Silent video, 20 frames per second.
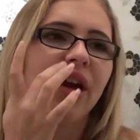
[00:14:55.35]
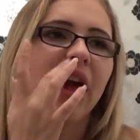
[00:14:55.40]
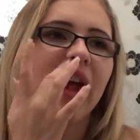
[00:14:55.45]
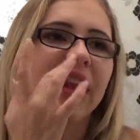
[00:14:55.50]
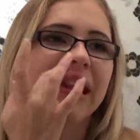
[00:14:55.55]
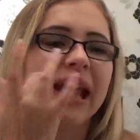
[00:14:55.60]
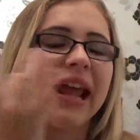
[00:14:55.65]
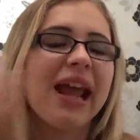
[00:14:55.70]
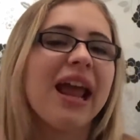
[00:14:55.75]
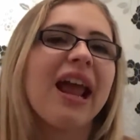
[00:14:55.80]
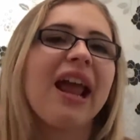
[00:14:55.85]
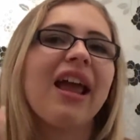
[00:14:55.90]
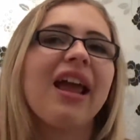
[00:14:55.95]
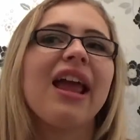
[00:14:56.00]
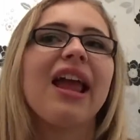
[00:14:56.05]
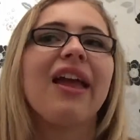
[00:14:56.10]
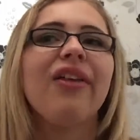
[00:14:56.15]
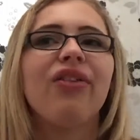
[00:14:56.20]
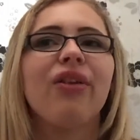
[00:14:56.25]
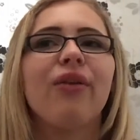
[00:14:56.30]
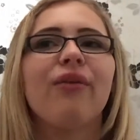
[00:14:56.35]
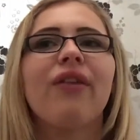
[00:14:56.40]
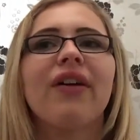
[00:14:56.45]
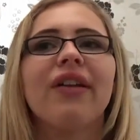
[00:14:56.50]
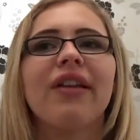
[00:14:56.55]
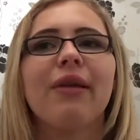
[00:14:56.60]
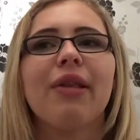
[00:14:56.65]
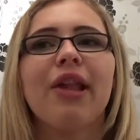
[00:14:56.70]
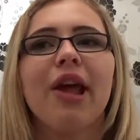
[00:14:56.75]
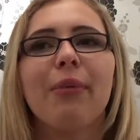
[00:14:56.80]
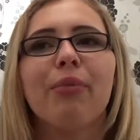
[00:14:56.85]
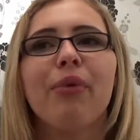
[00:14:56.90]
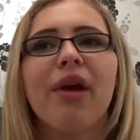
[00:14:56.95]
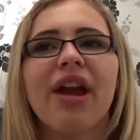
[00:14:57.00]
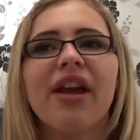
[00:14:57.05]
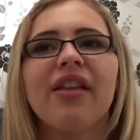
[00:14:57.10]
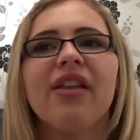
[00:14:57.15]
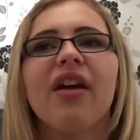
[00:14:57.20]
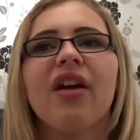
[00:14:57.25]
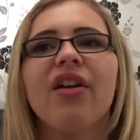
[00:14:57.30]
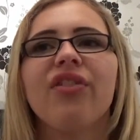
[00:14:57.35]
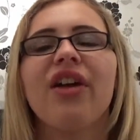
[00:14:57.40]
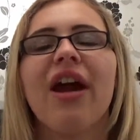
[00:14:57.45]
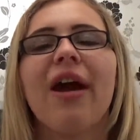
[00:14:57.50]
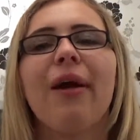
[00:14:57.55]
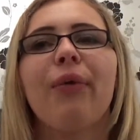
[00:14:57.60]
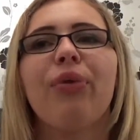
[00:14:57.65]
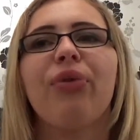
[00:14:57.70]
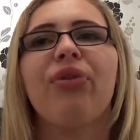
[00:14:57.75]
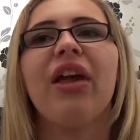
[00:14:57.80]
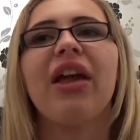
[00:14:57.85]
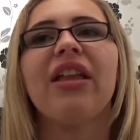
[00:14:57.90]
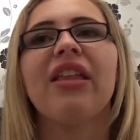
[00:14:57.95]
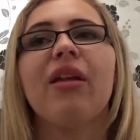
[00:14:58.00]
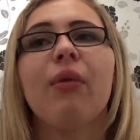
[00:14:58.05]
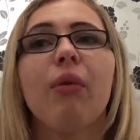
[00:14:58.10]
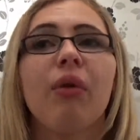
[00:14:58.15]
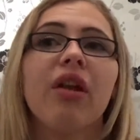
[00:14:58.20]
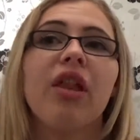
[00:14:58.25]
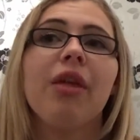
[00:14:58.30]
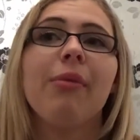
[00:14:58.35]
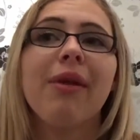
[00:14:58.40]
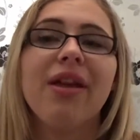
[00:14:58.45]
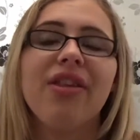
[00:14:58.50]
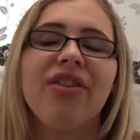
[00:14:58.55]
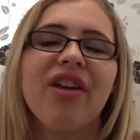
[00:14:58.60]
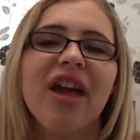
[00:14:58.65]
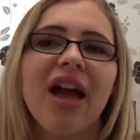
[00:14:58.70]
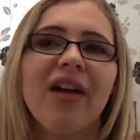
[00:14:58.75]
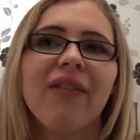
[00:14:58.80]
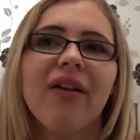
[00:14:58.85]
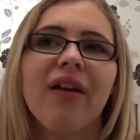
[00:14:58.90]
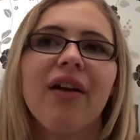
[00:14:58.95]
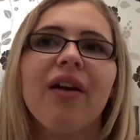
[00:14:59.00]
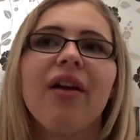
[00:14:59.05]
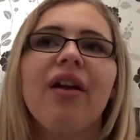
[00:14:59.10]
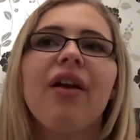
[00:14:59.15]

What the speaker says: and he ends up finally like breaking her down, saying that we're going to be together,